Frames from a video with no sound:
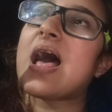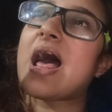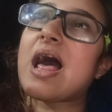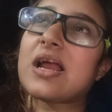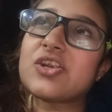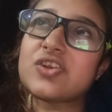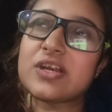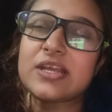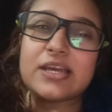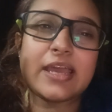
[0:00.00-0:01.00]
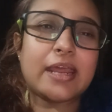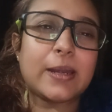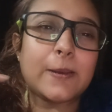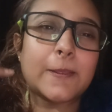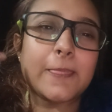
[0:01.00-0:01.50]
actually,
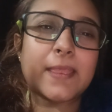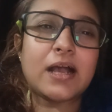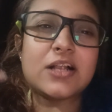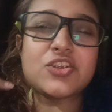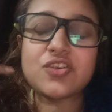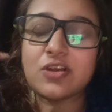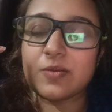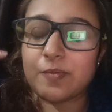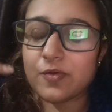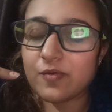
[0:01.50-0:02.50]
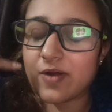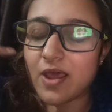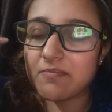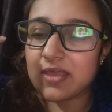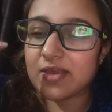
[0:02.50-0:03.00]
again, cultural
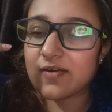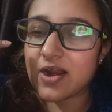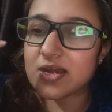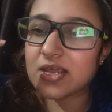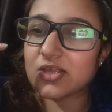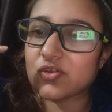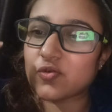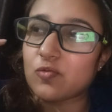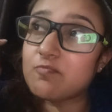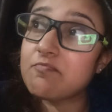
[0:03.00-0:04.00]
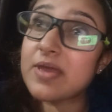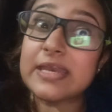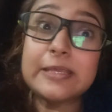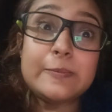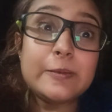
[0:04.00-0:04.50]
programming running through
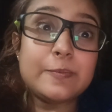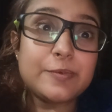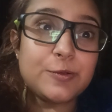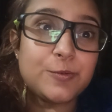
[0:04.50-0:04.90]
many people.